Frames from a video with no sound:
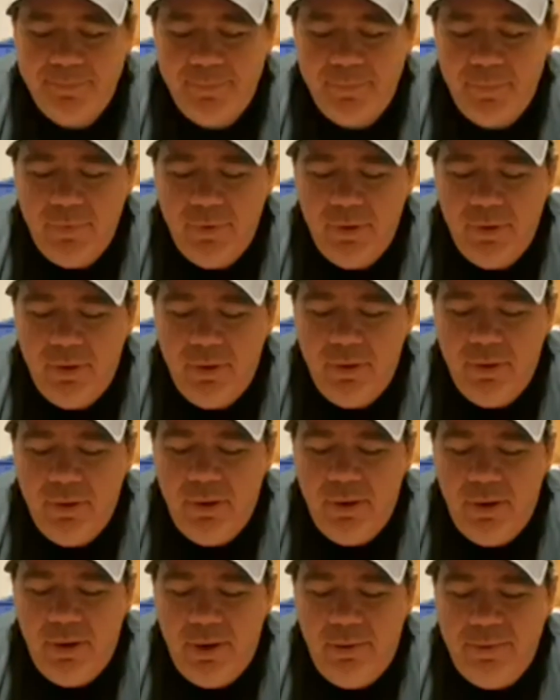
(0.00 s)
I mean,
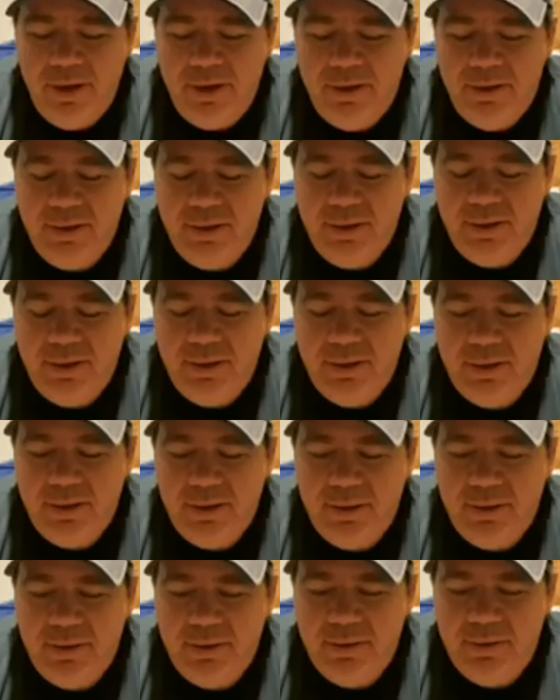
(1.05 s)
the
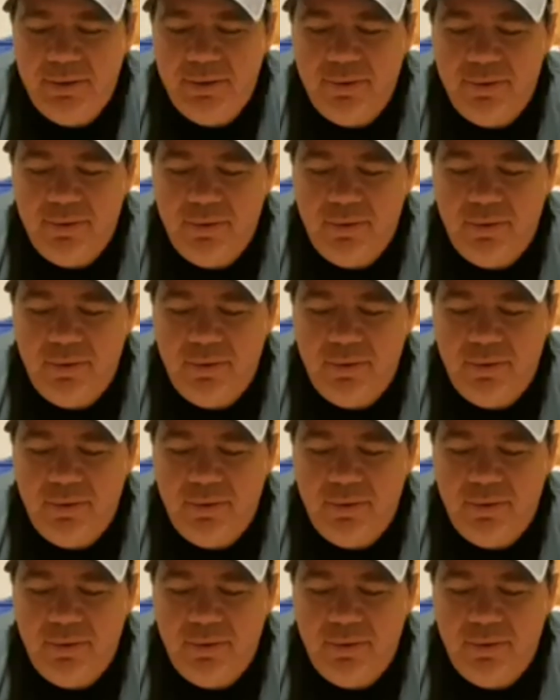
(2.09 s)
mags